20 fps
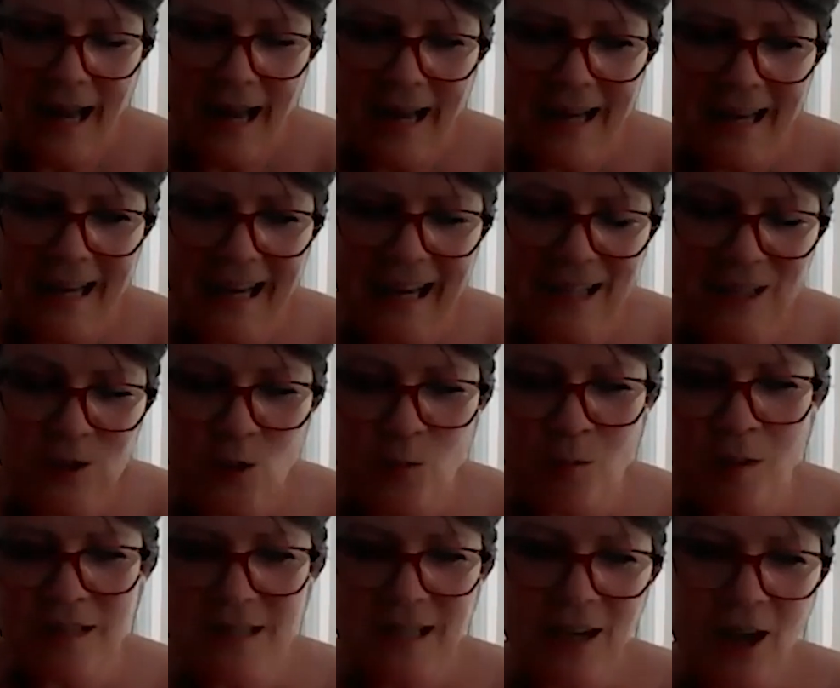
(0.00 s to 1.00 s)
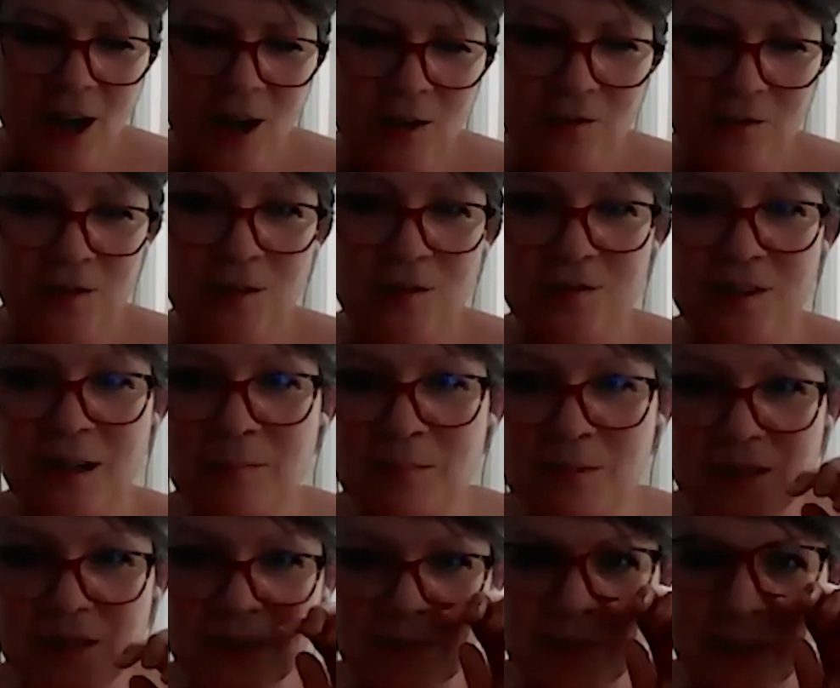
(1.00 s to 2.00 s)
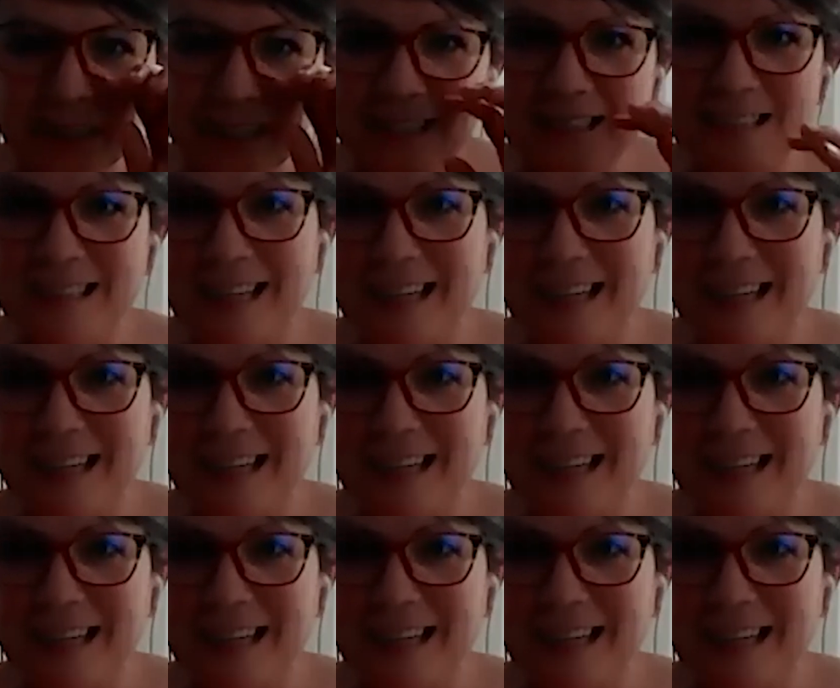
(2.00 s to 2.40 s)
it's almost the kind of the flip side of that.